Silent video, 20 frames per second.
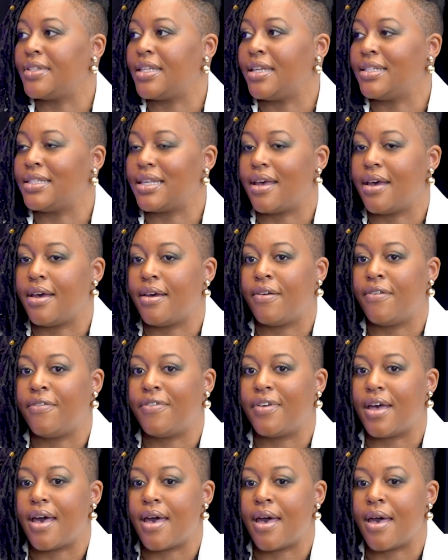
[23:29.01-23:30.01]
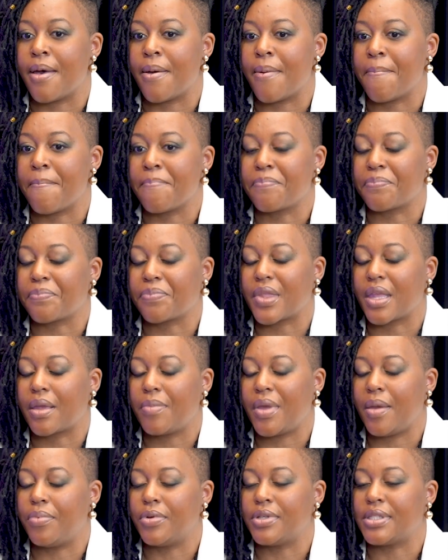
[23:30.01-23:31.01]
It's of
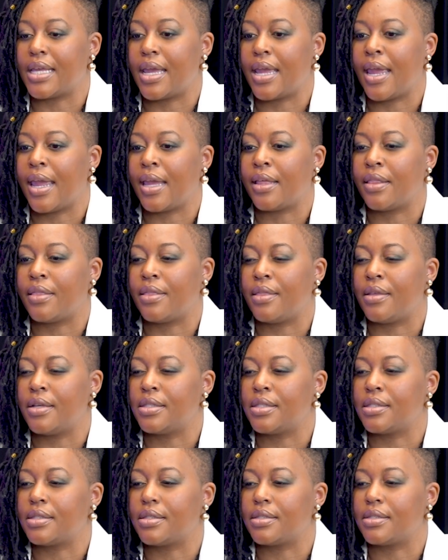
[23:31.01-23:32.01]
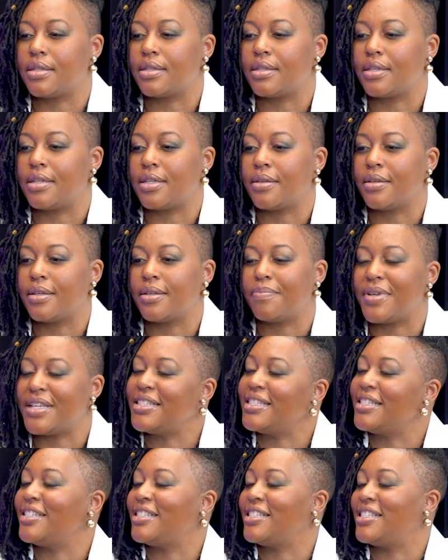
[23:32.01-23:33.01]
people saying, this
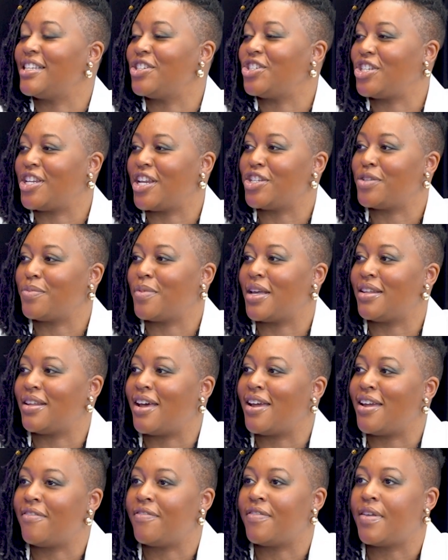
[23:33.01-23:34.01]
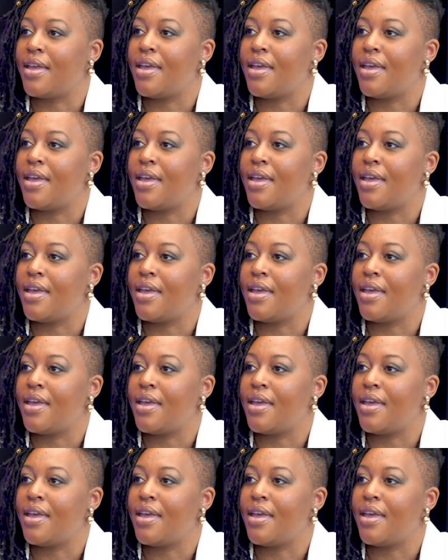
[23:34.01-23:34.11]
business has changed my life.